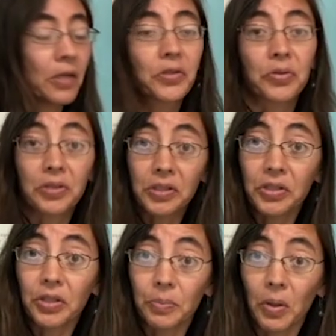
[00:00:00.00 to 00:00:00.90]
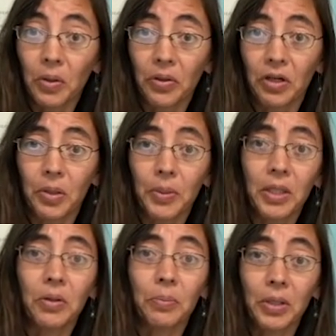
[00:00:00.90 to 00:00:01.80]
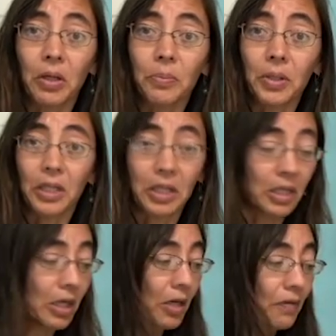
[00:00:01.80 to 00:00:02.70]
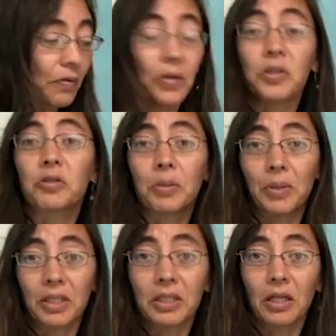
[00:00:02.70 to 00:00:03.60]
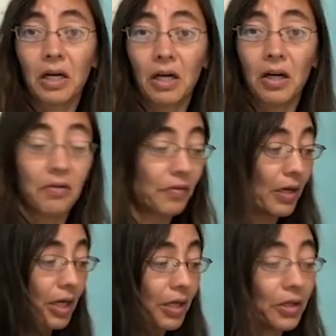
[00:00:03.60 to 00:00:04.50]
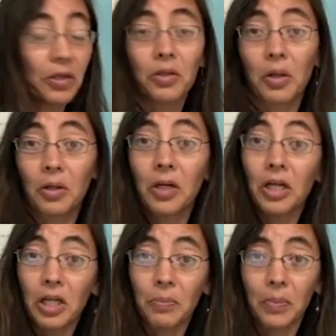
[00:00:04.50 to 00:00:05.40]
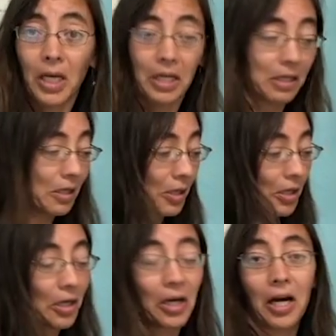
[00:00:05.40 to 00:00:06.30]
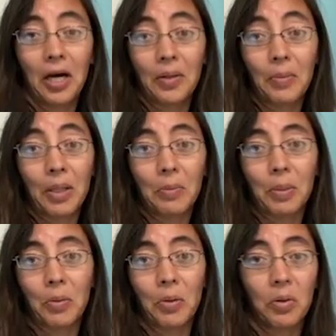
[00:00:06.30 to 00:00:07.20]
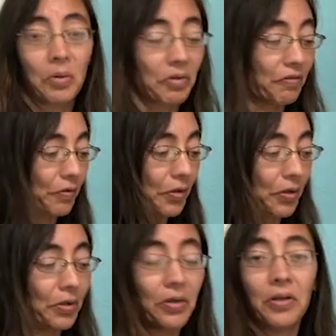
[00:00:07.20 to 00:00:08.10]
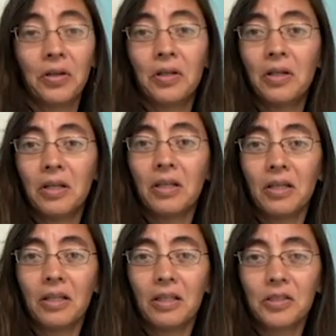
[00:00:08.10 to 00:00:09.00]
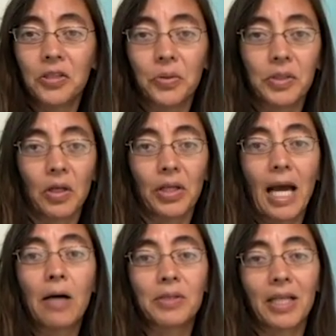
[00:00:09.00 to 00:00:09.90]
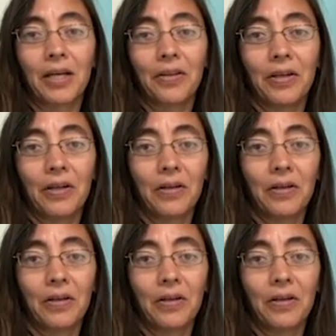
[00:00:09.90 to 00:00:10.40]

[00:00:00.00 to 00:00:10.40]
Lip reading: So consider prolotherapy or PRP for treatment of your hip pain that many people refer to as on the outside of